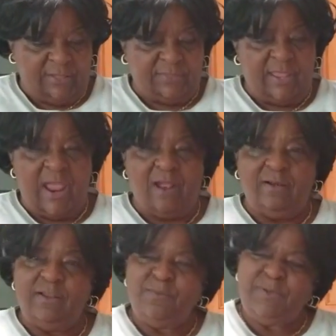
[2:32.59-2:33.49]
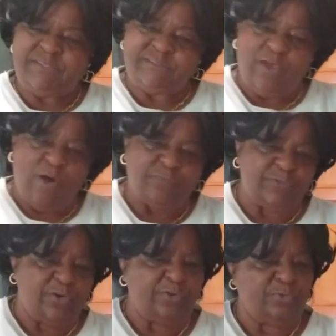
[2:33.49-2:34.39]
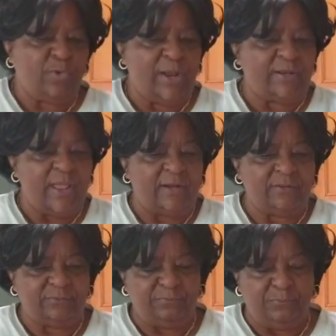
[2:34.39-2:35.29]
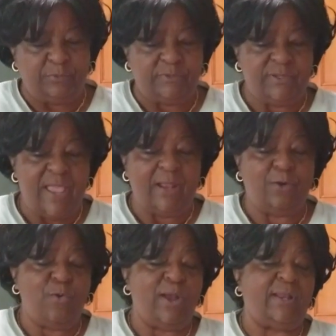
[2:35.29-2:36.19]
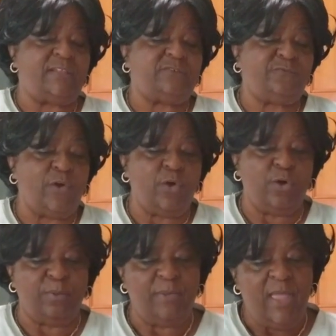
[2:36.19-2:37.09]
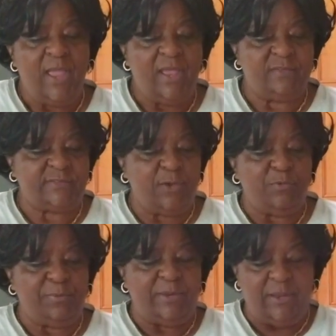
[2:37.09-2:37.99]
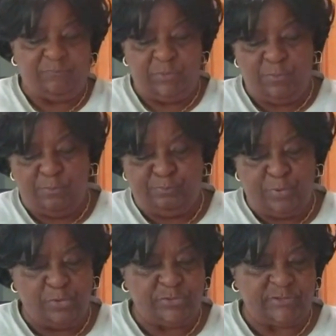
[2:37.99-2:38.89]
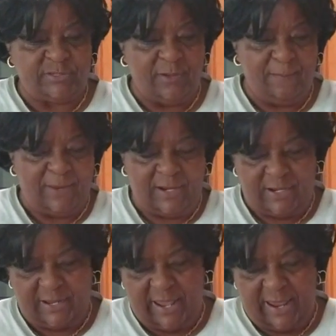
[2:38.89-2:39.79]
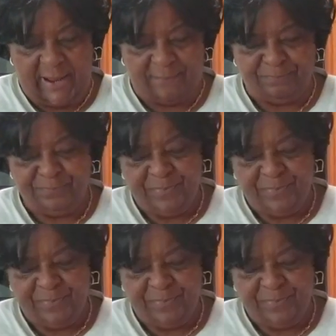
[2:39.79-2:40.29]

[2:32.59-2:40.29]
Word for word: They are a little bit softer, quite not as not quite as firm as they would be if you purchase them in the can.